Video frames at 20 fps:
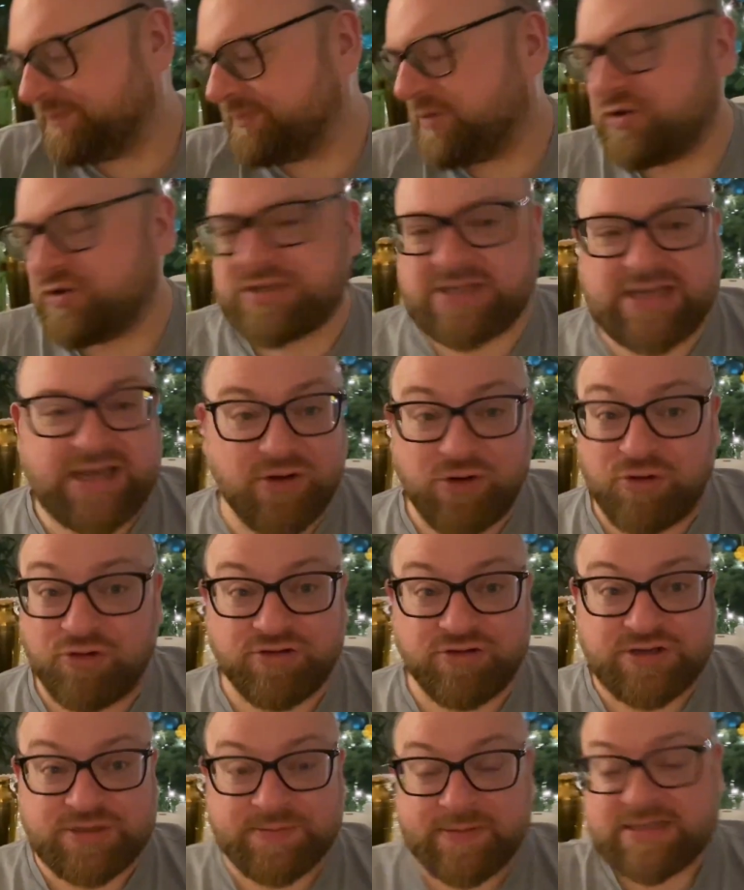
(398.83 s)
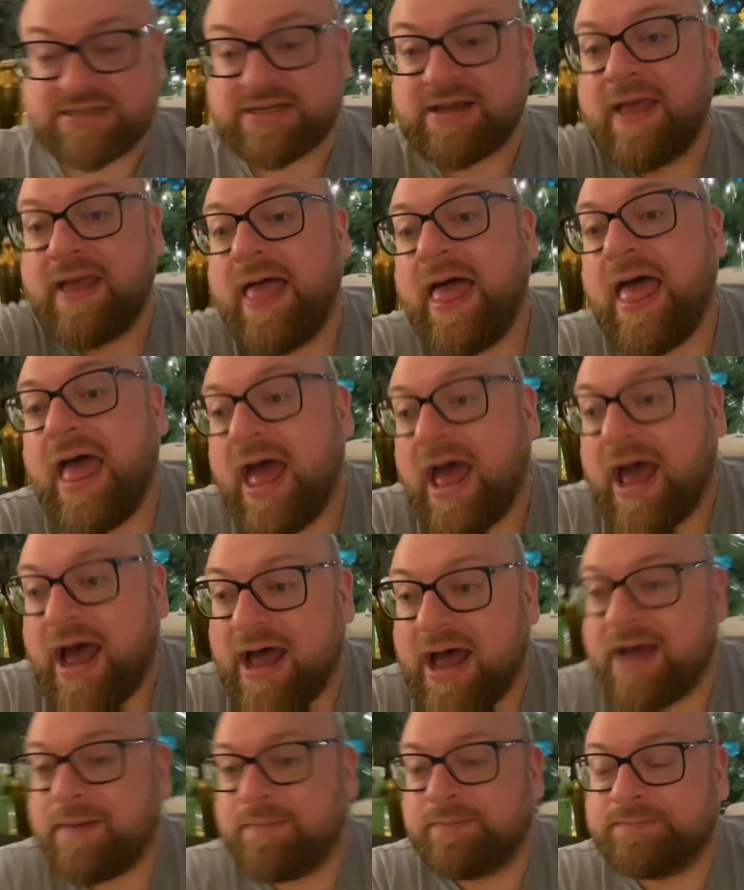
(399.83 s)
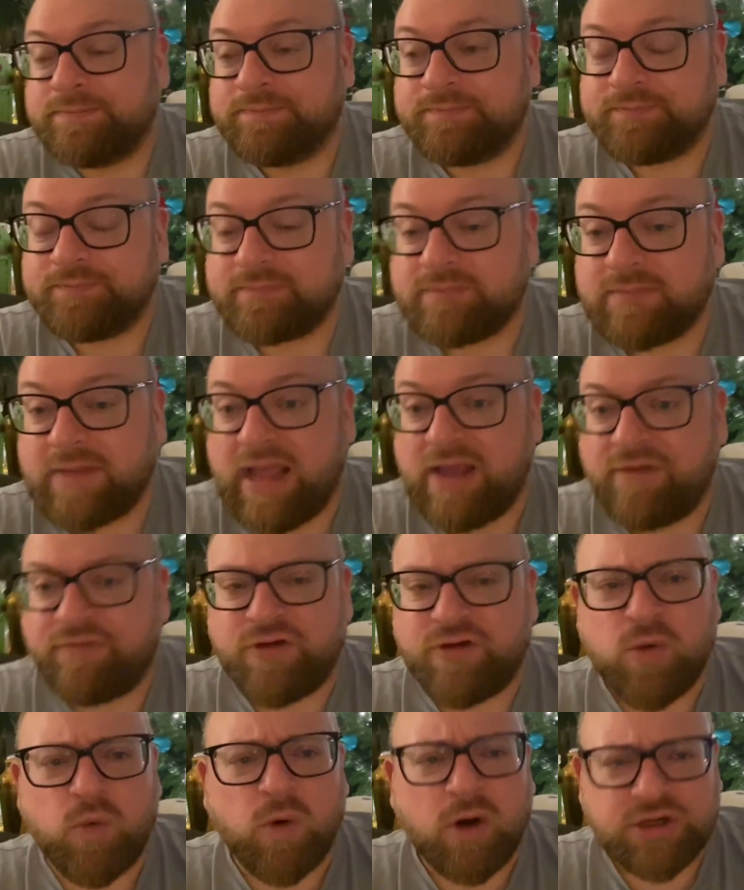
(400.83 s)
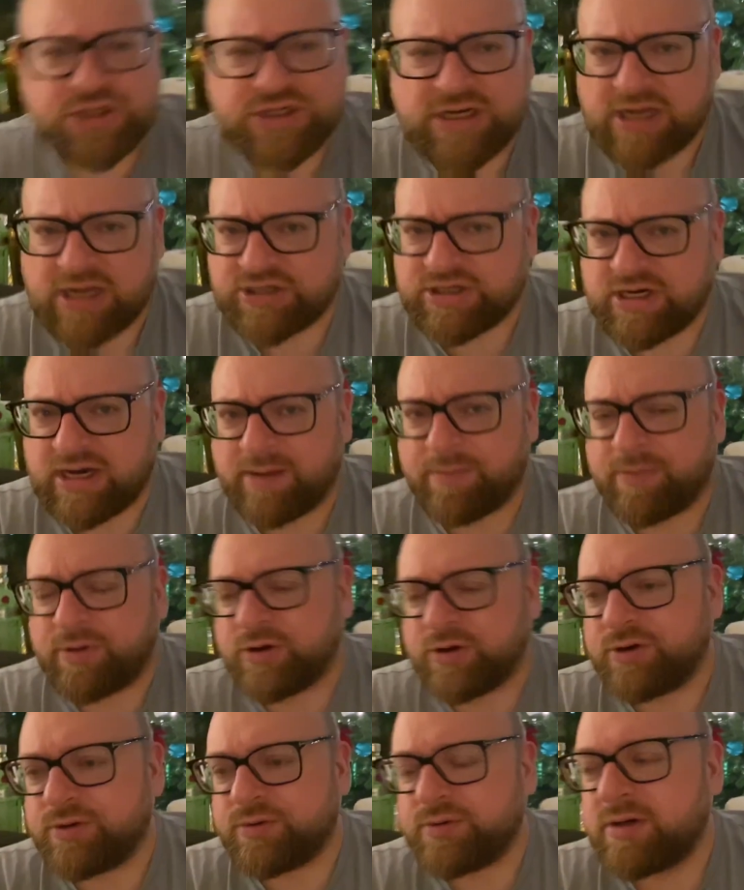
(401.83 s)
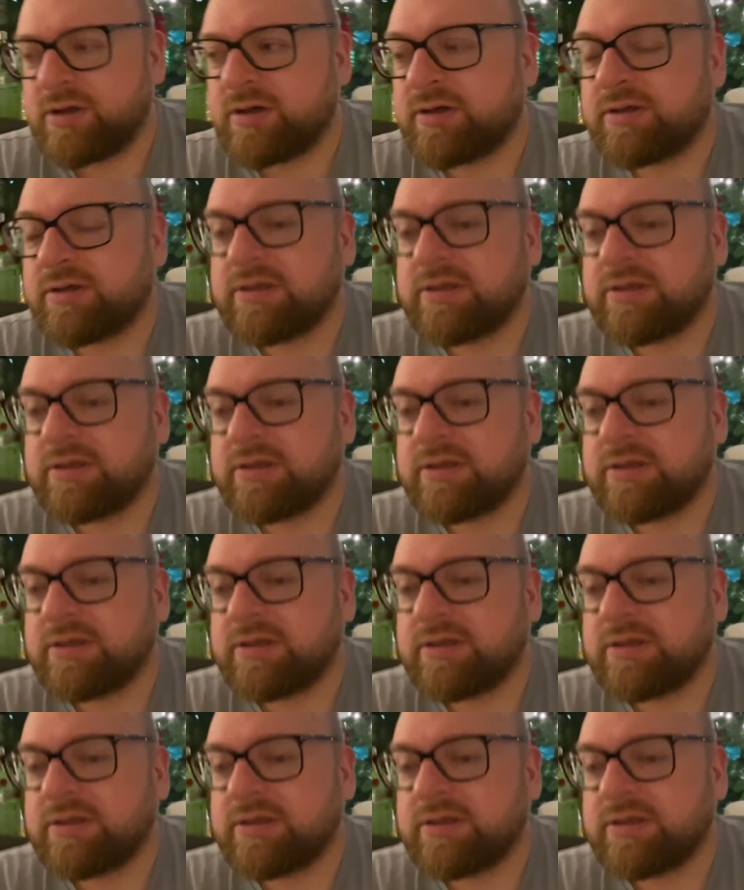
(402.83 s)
You'll see it all Christmas. Um, if you watch National Lampoon,